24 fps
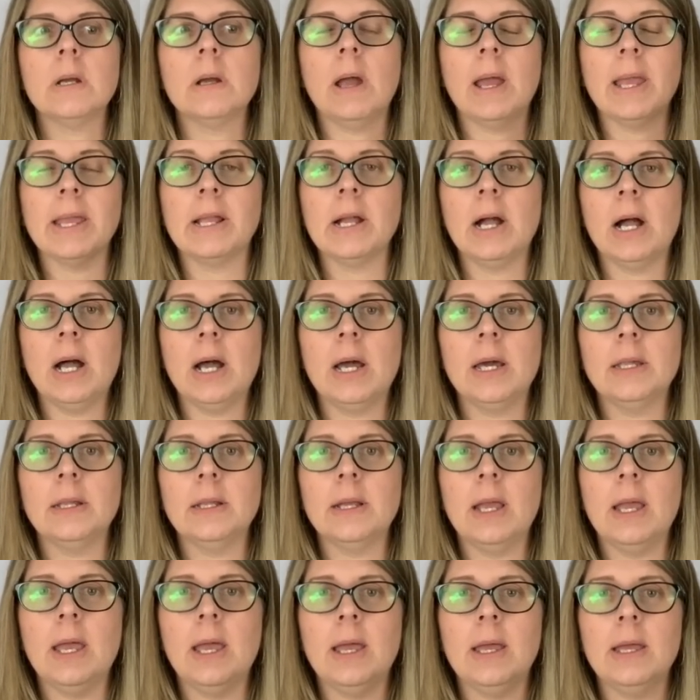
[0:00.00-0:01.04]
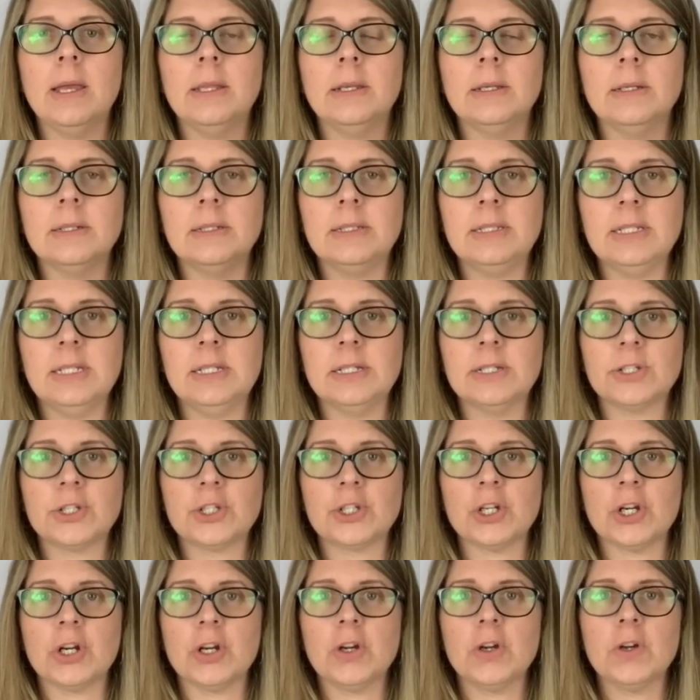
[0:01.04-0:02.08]
I got an Adidas
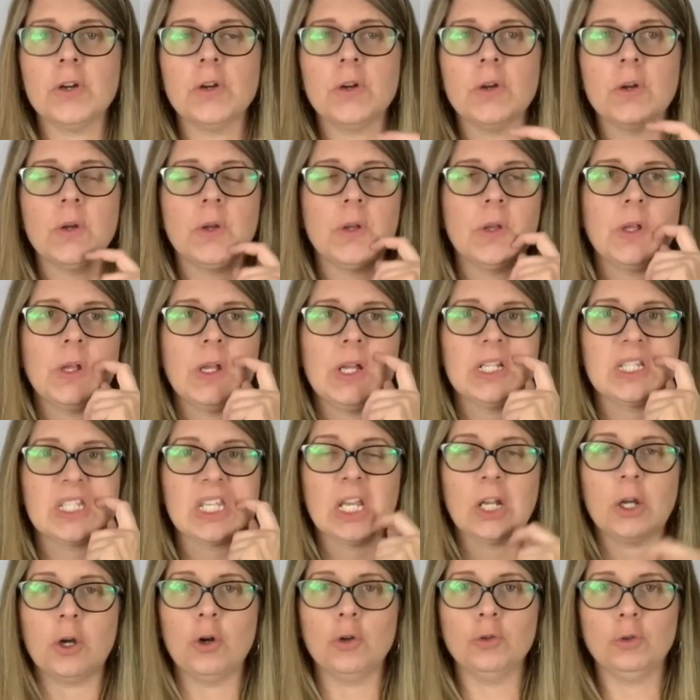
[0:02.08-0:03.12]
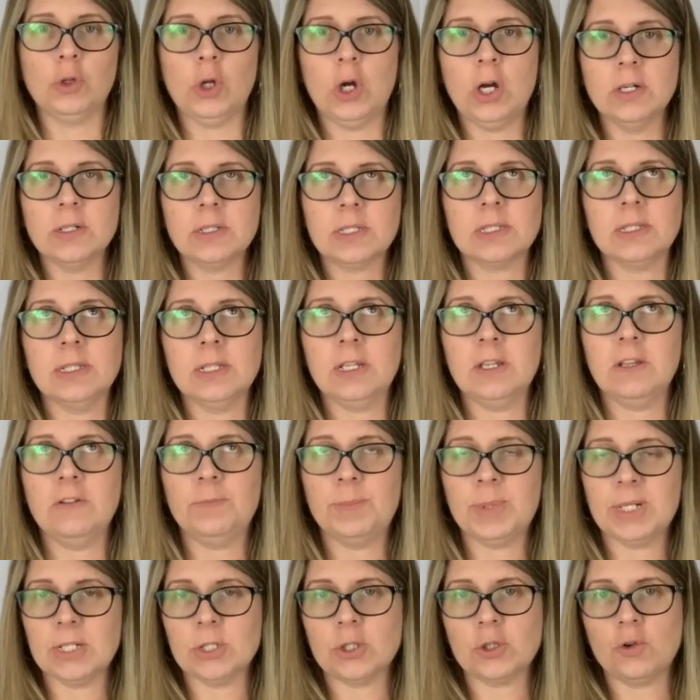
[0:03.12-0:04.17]
shirt it's like long sleeve,
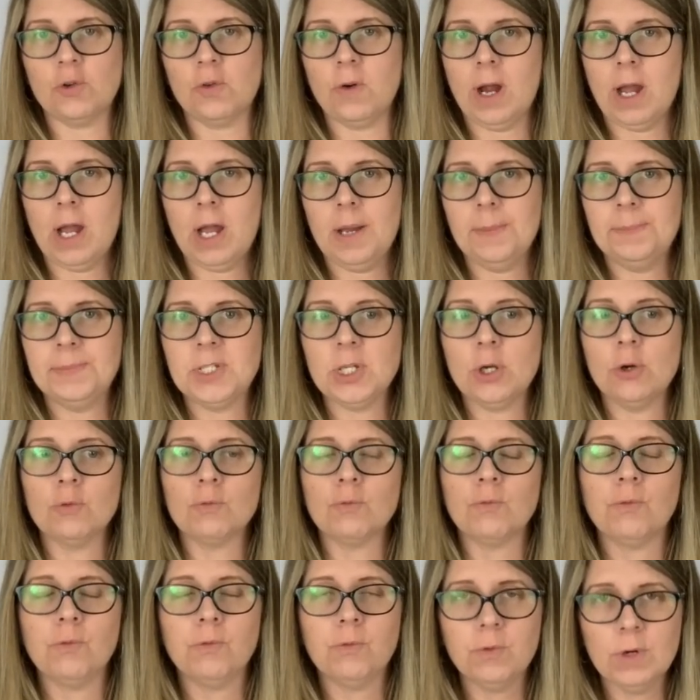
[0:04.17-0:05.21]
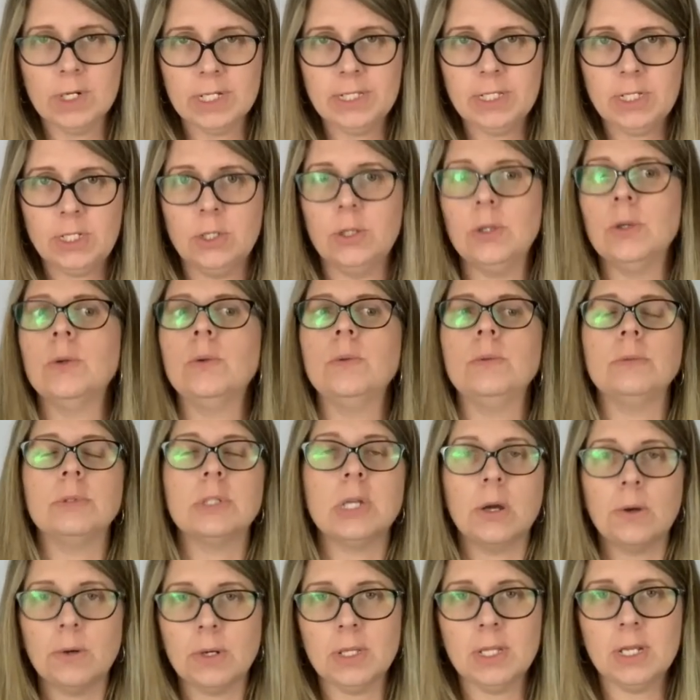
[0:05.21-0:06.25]
but it's cropped. Really cute,
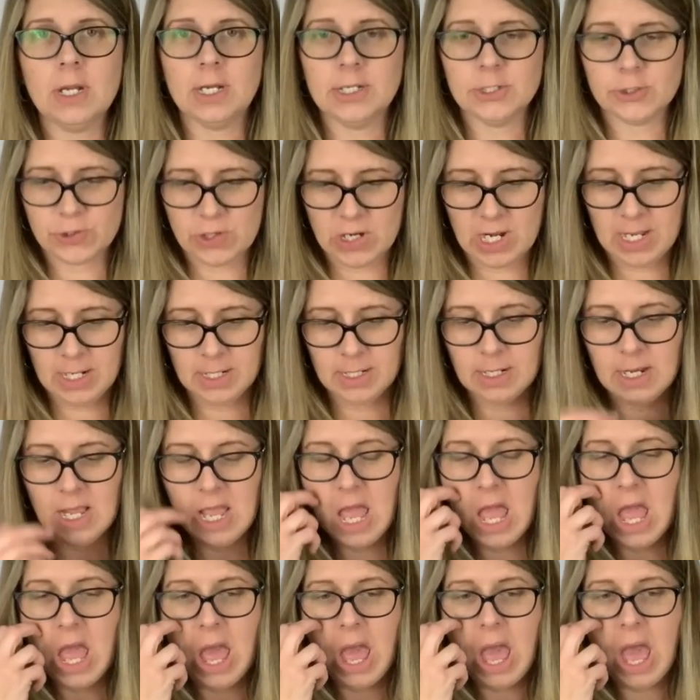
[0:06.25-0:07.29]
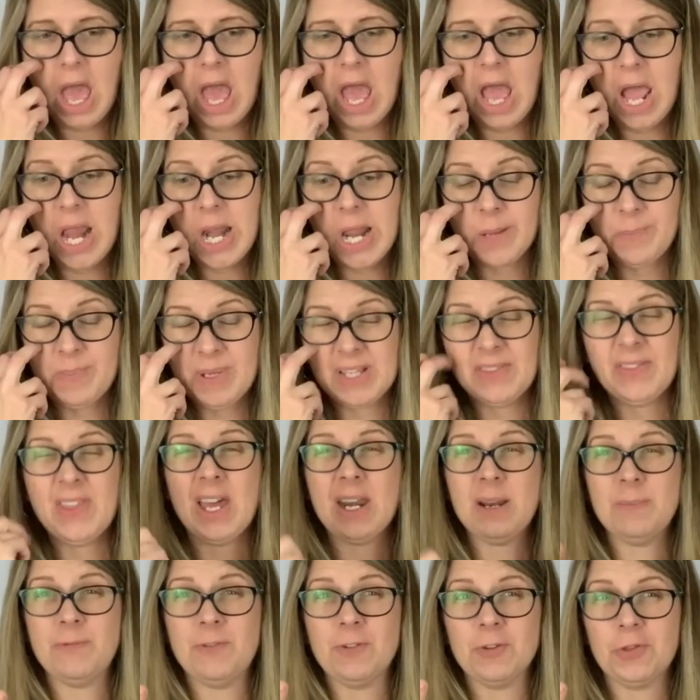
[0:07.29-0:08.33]
totally on trend. And I picked
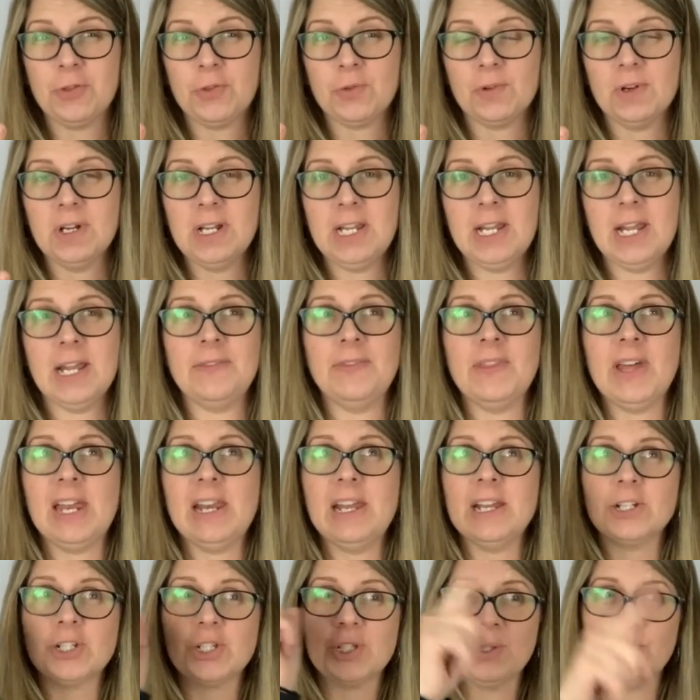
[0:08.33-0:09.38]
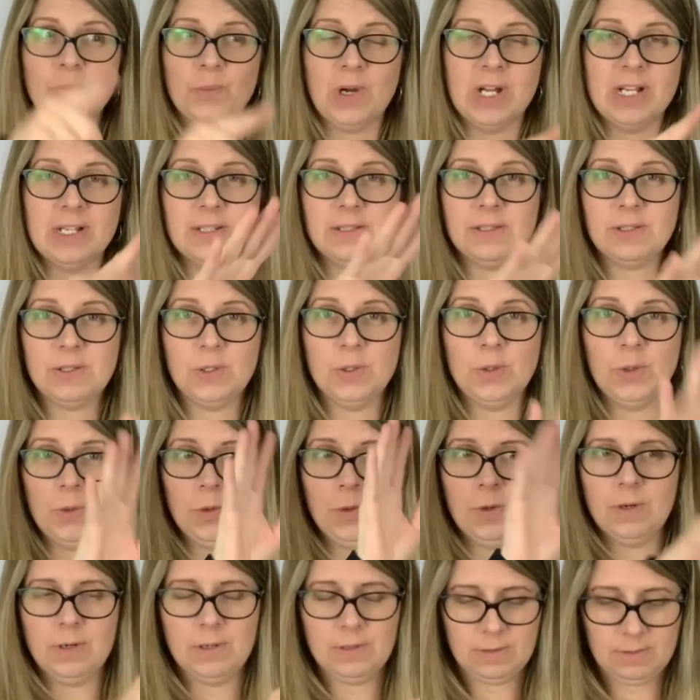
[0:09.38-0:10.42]
that up for three and that actually went
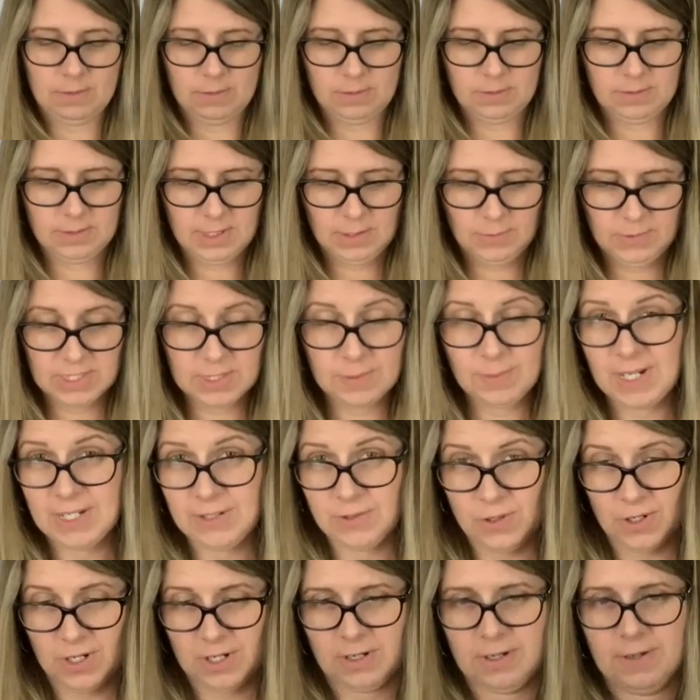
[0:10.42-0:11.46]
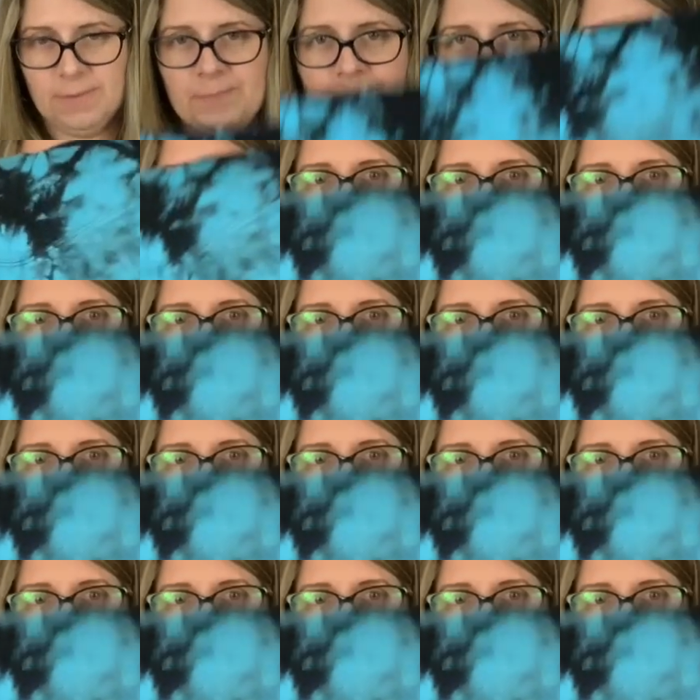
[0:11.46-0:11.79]
to, that went to my daughter.